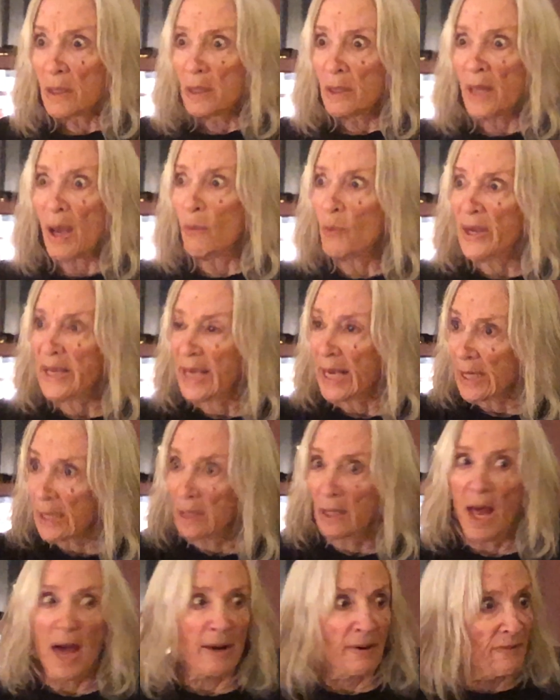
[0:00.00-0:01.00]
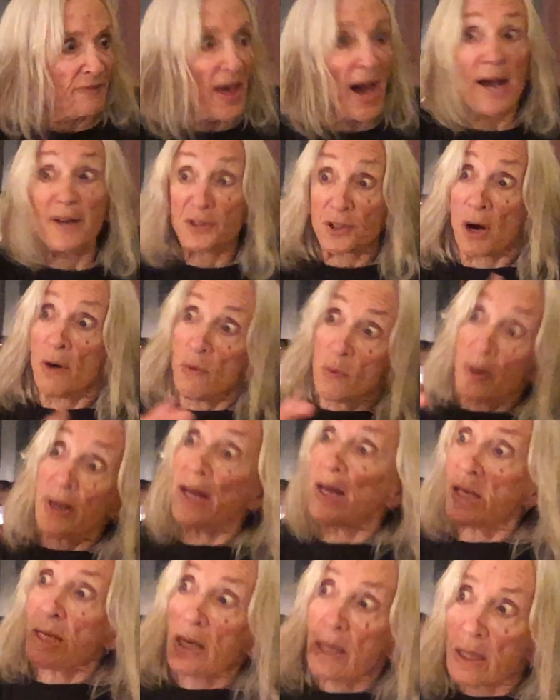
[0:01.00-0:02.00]
Now, we get a lot of that, don't
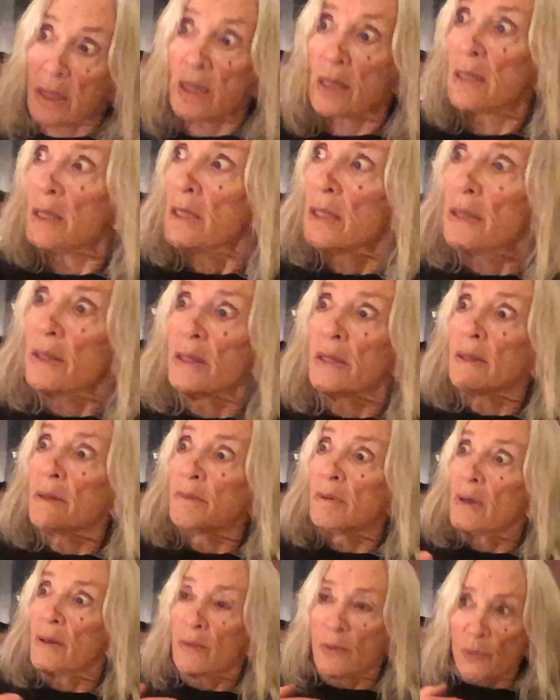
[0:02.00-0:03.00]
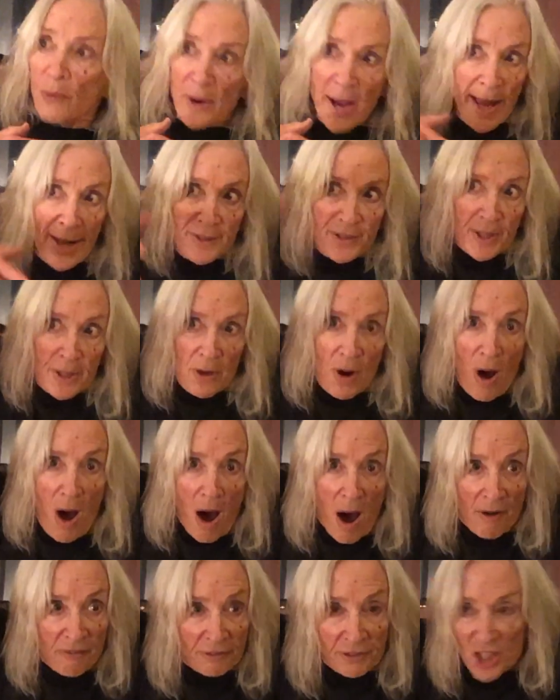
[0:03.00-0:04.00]
we? Ranting
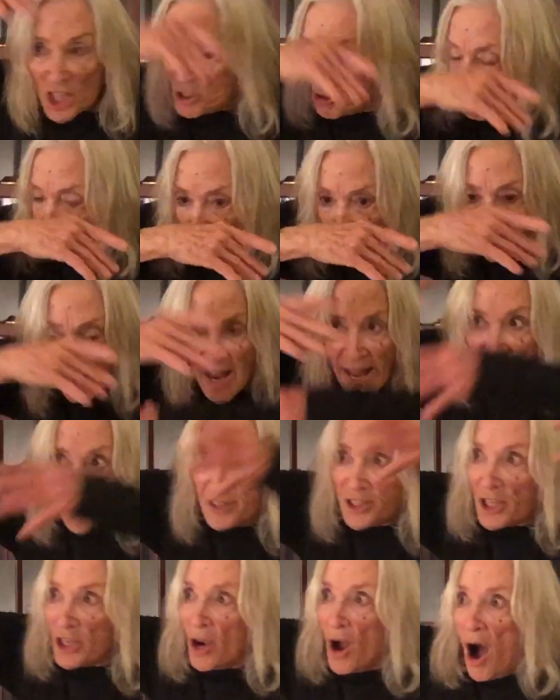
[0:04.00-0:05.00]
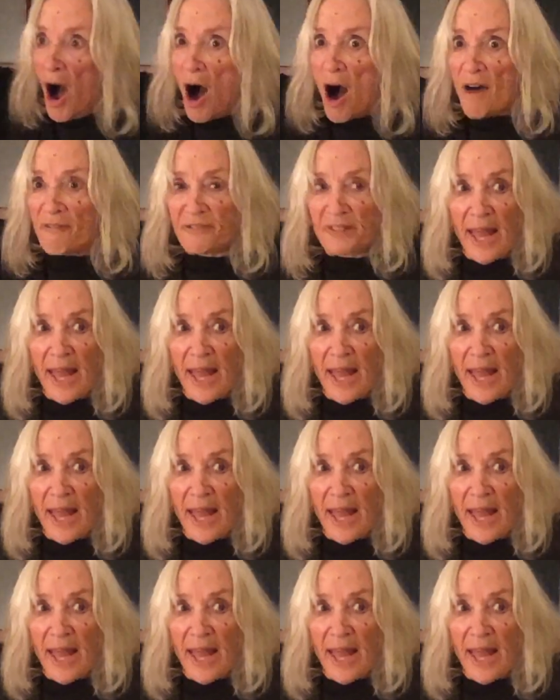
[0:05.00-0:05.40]
off, just ranting off.